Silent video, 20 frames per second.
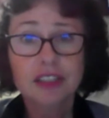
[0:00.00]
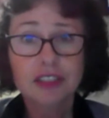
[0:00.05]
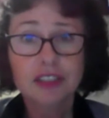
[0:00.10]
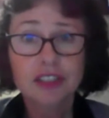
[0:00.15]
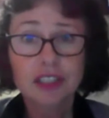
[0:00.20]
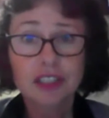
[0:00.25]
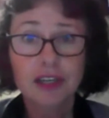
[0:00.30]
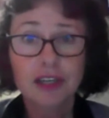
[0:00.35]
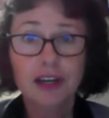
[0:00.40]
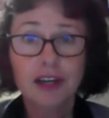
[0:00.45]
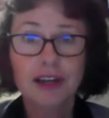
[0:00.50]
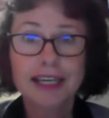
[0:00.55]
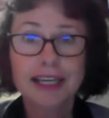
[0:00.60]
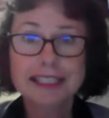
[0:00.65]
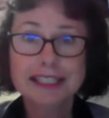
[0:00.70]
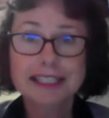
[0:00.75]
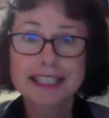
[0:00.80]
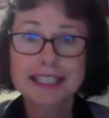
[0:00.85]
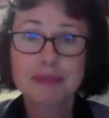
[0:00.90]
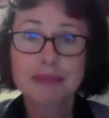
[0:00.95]

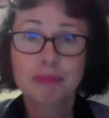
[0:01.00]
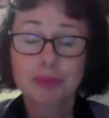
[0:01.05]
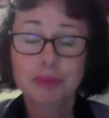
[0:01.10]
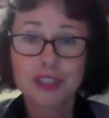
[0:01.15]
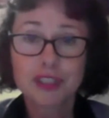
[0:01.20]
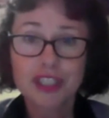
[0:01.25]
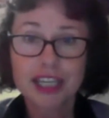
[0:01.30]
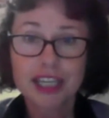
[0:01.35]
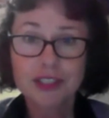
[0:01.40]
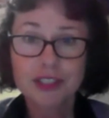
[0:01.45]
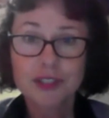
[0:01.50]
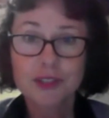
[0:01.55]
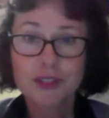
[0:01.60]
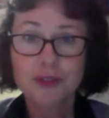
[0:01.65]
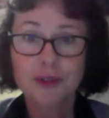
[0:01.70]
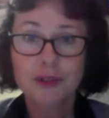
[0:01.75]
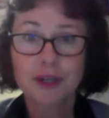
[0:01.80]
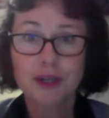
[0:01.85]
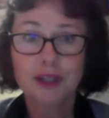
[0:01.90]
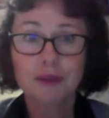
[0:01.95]
declines in
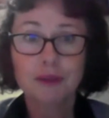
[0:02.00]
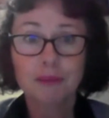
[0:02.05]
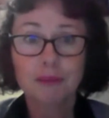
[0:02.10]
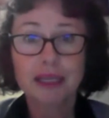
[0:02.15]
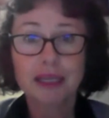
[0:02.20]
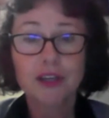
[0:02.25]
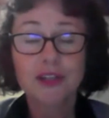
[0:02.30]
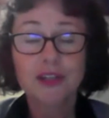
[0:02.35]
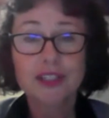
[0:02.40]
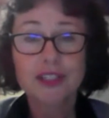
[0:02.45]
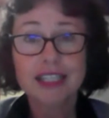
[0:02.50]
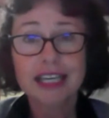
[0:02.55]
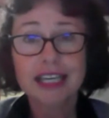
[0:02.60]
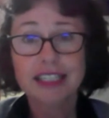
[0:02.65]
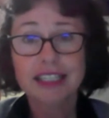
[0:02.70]
progesterone because